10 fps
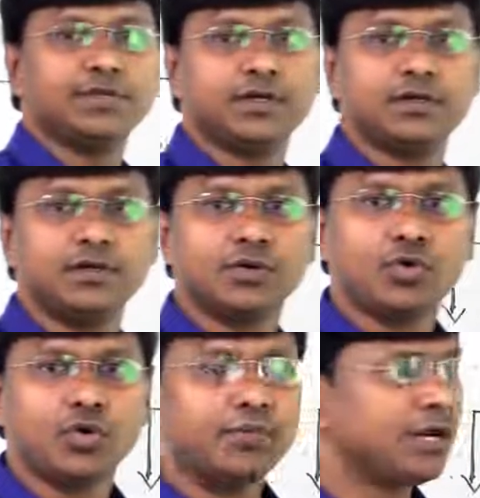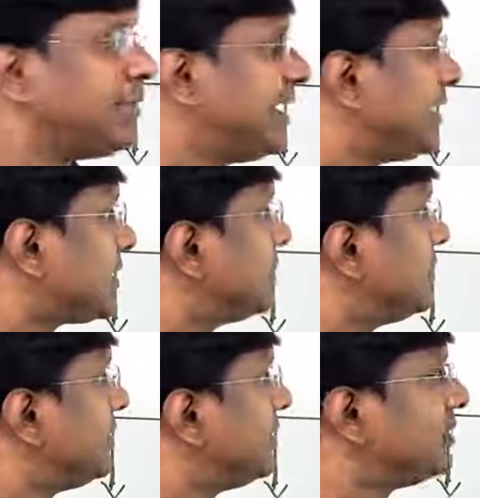of the cobra bite,
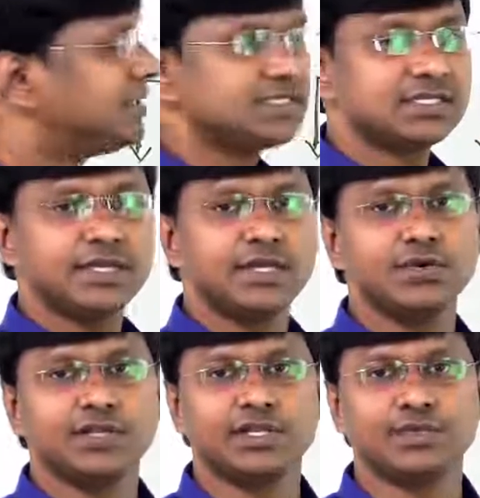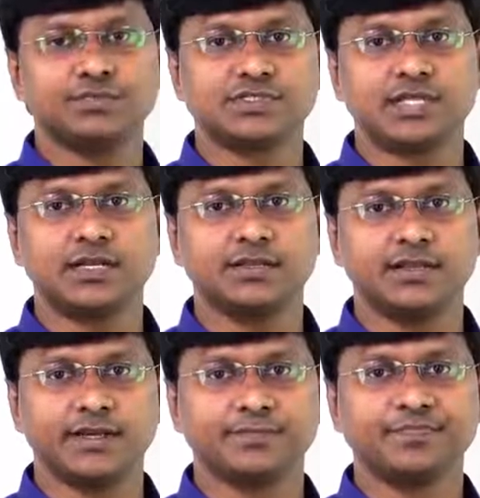these nicotinic uses are
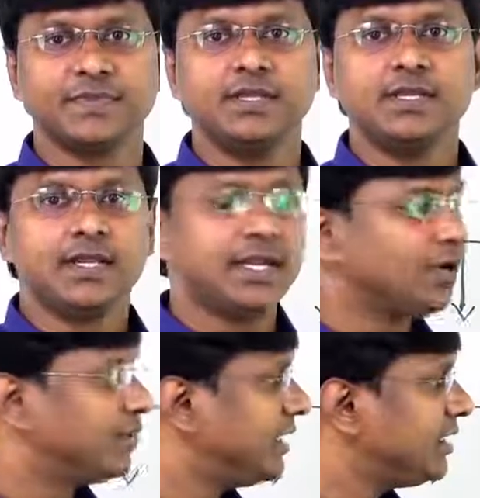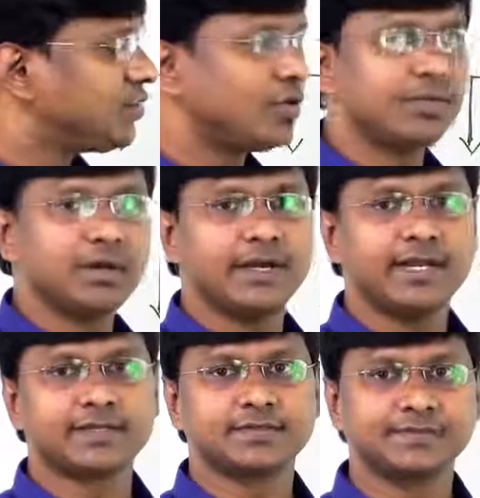there. Now, in cobra
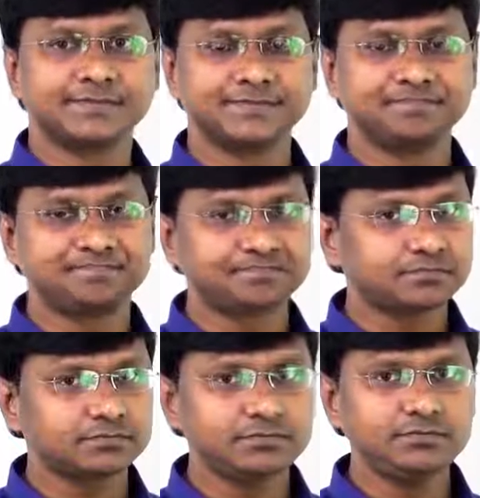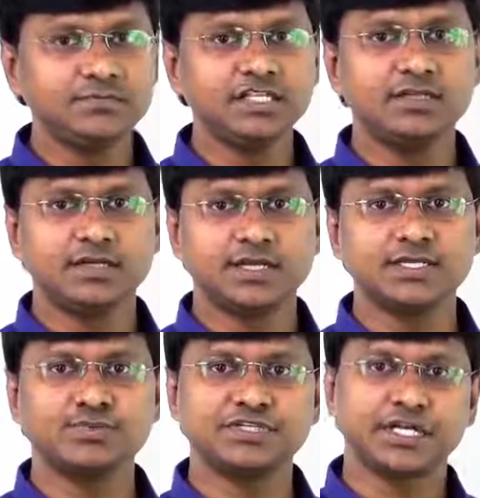bite, the
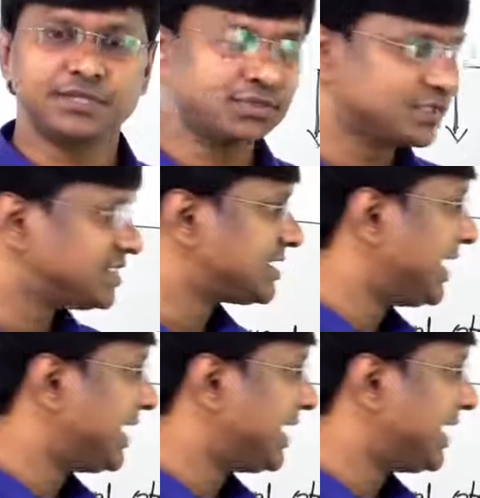drugs which are used is